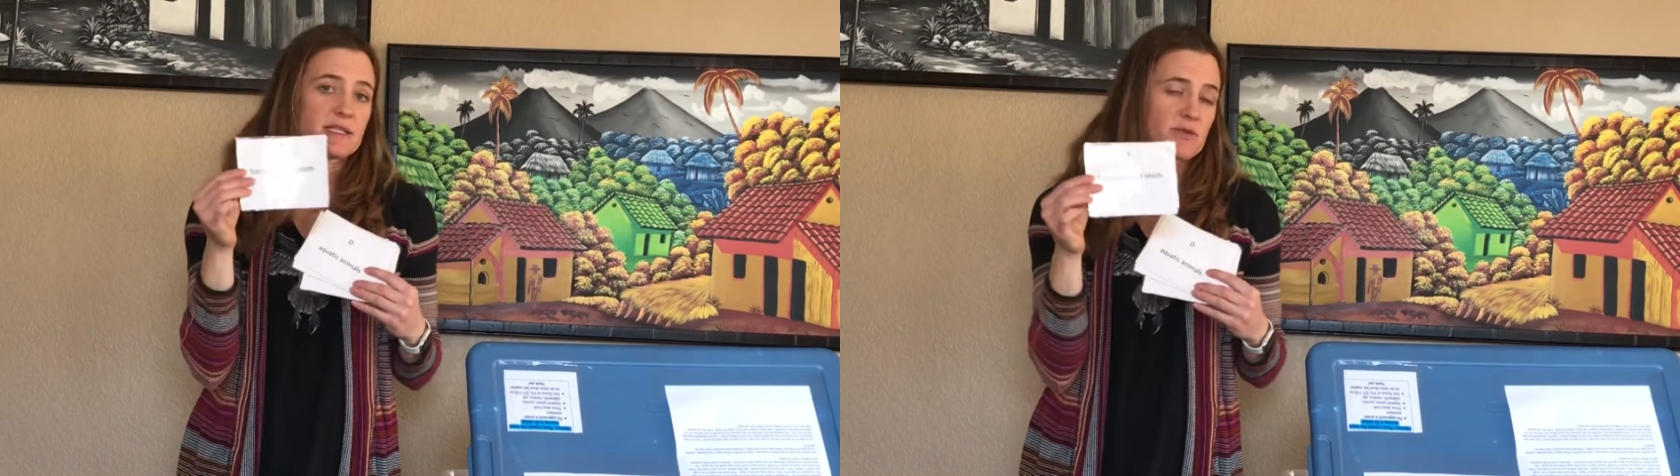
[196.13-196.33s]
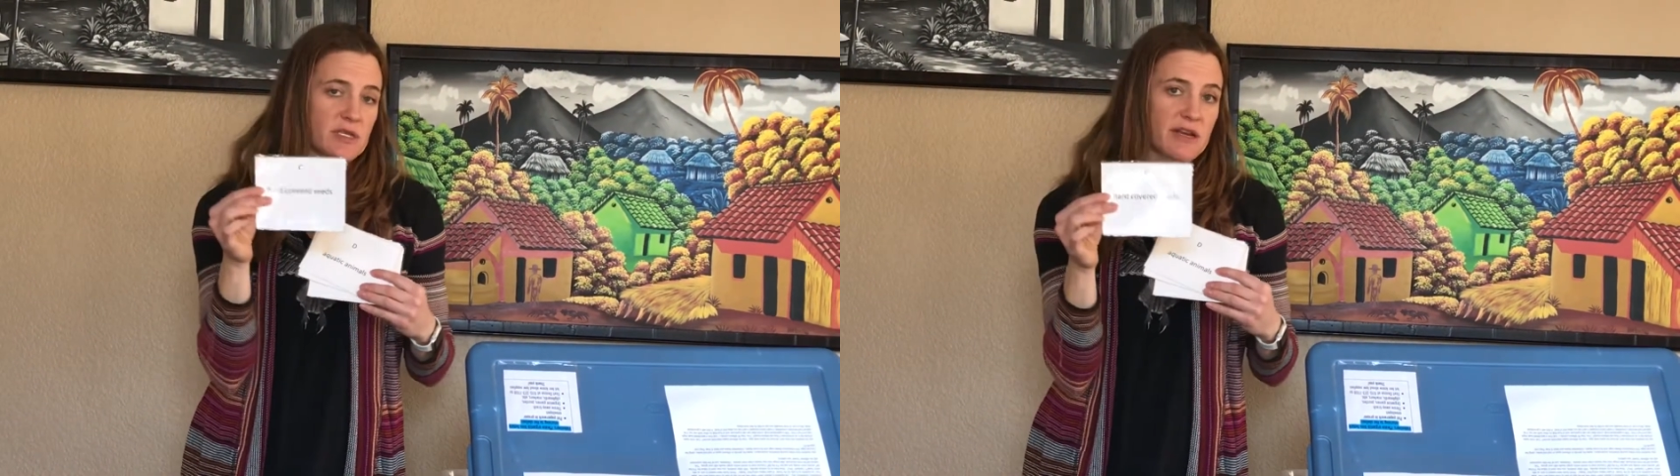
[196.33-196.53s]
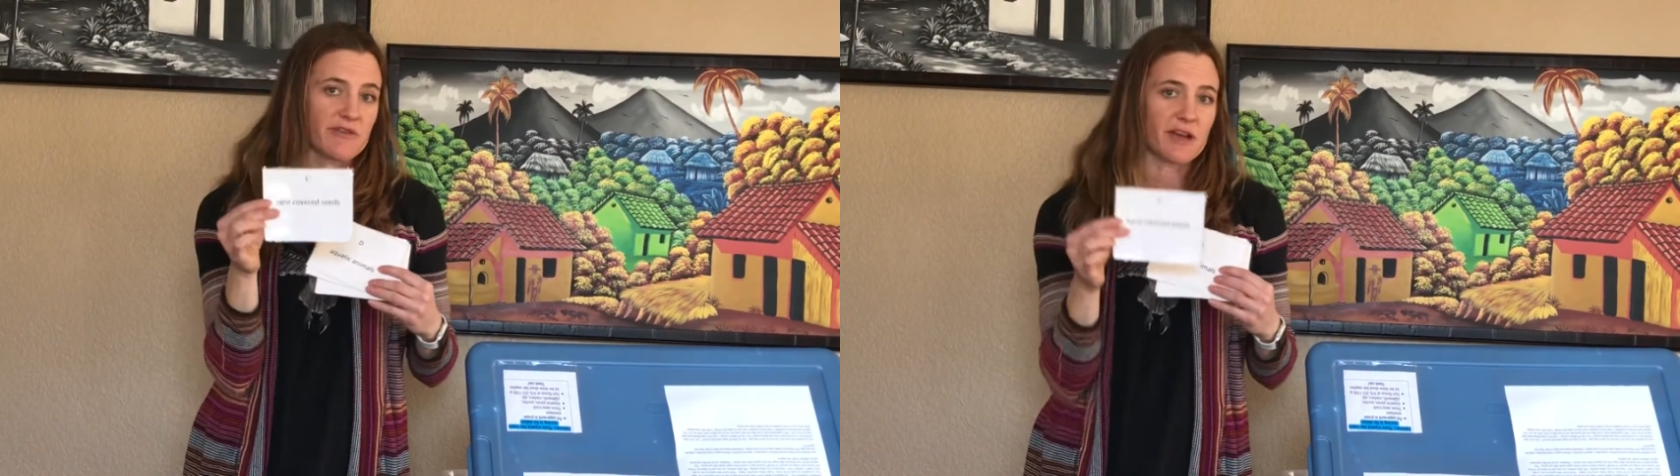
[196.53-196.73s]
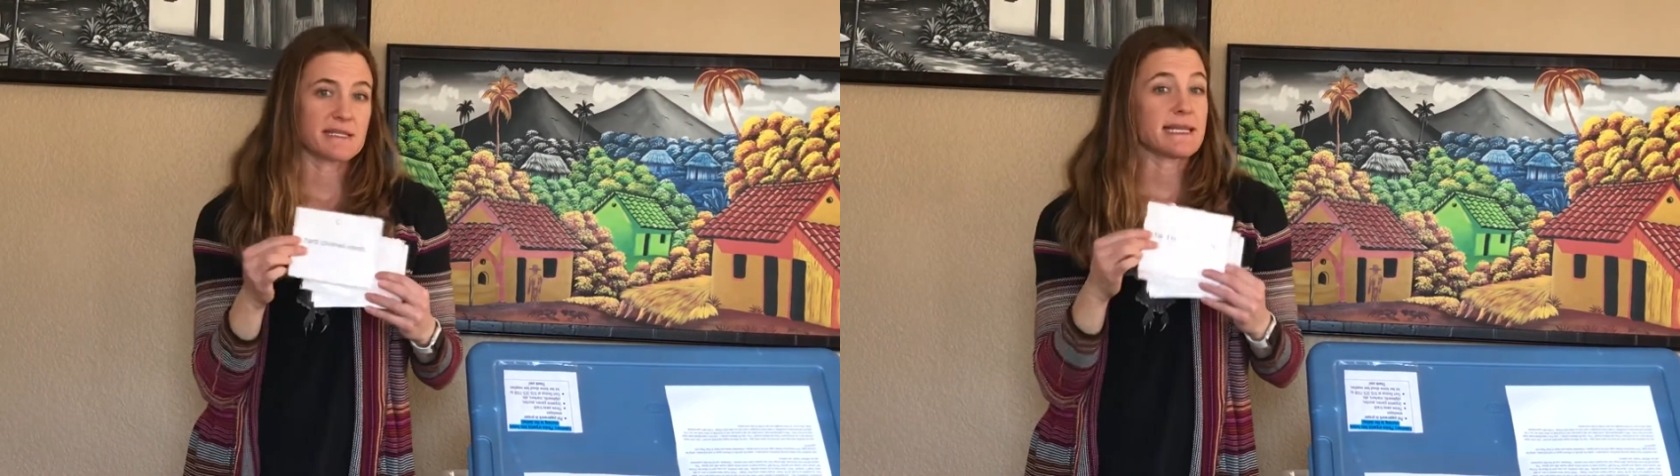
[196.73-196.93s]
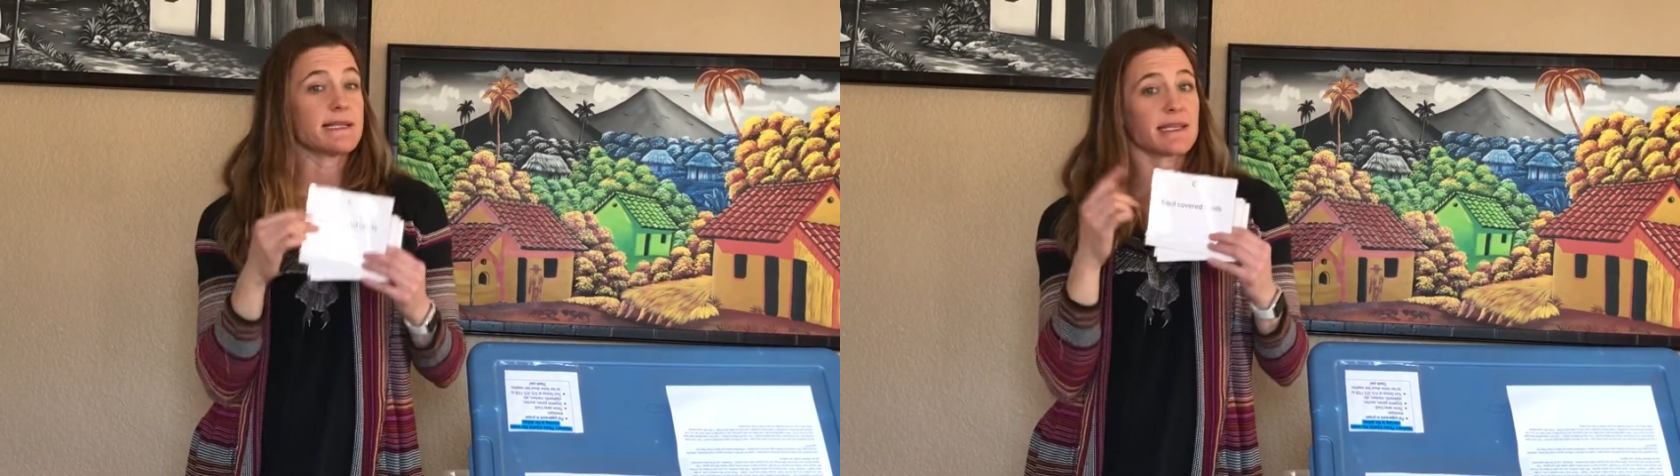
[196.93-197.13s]
or sunflower
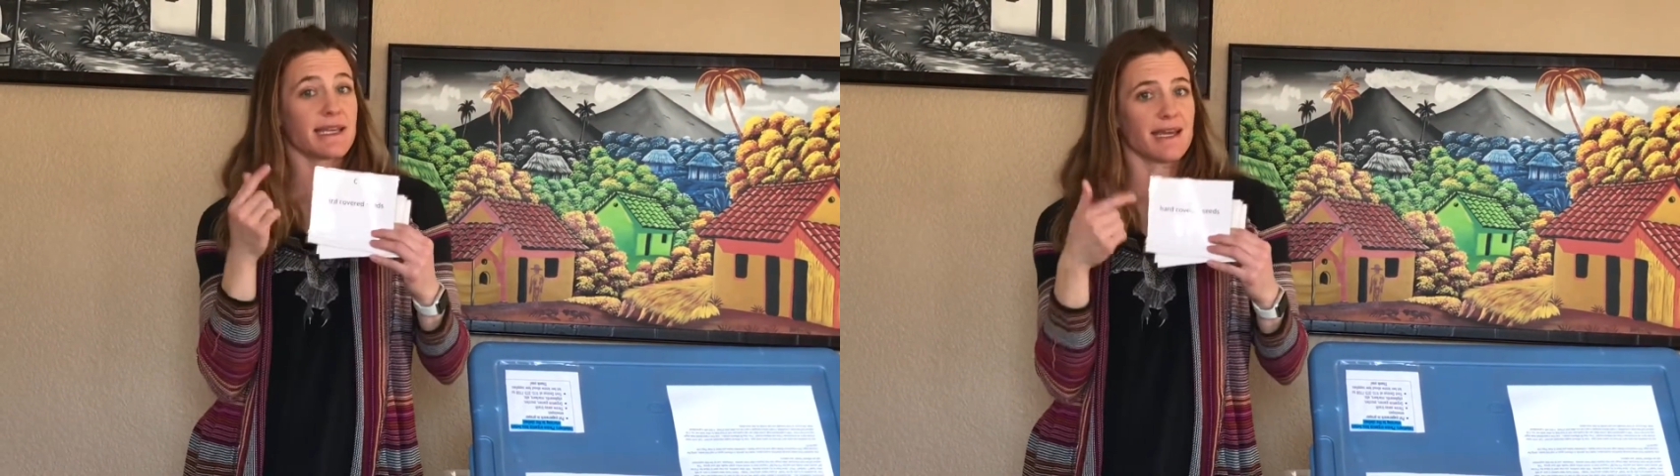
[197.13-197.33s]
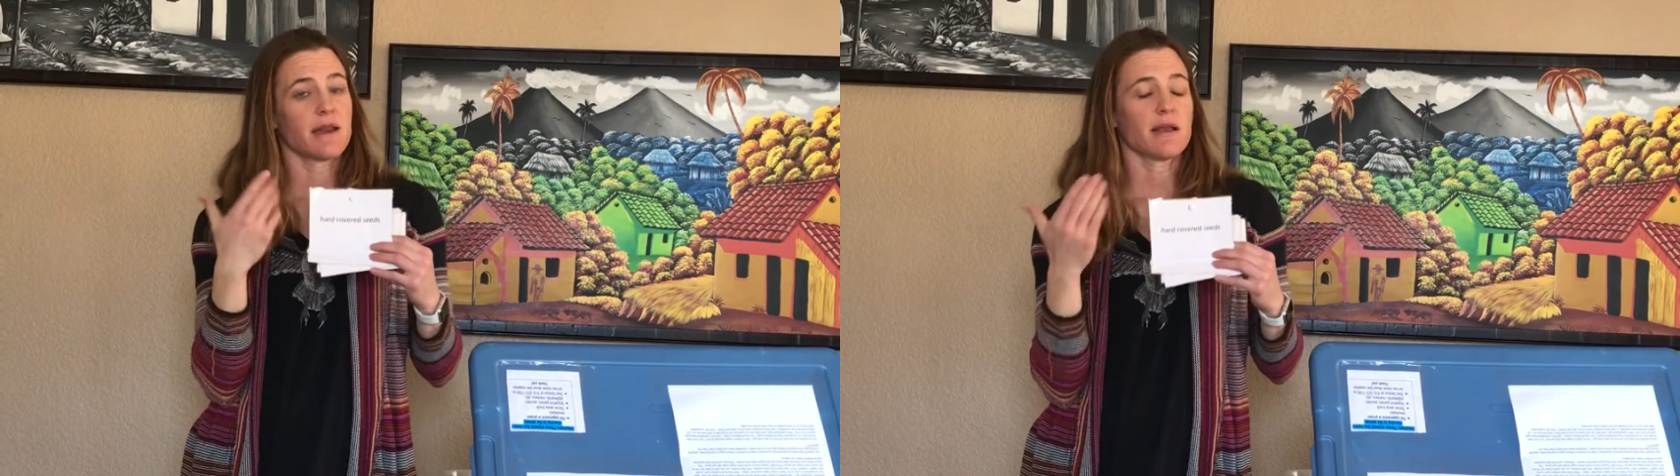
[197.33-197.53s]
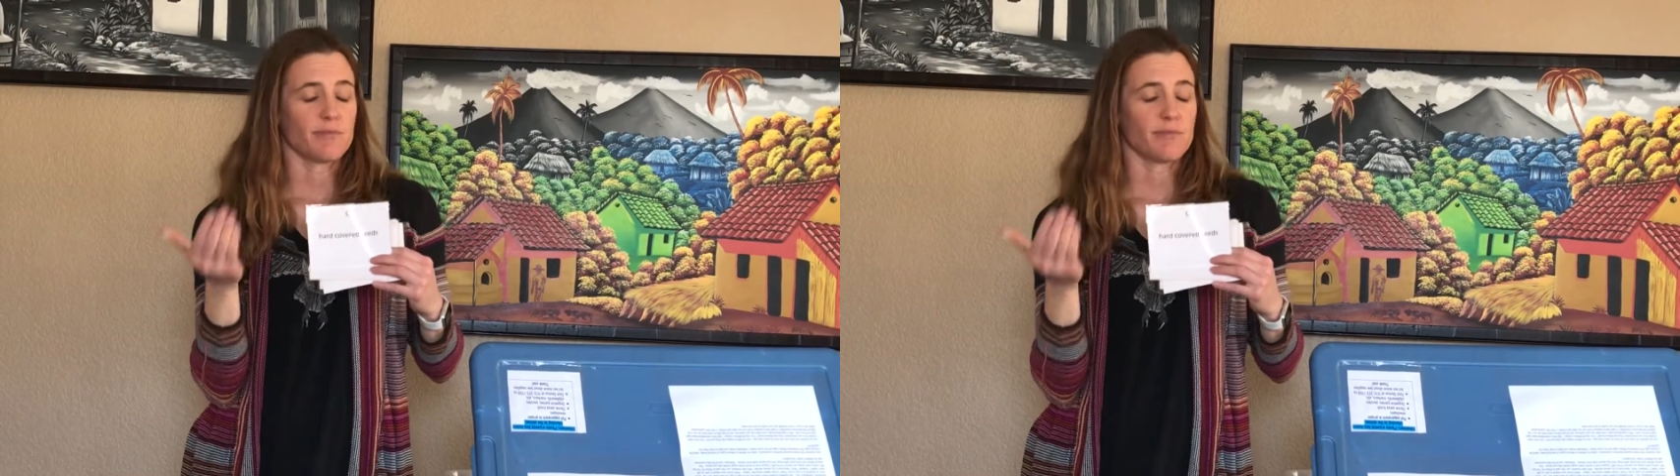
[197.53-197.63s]
seeds. Again,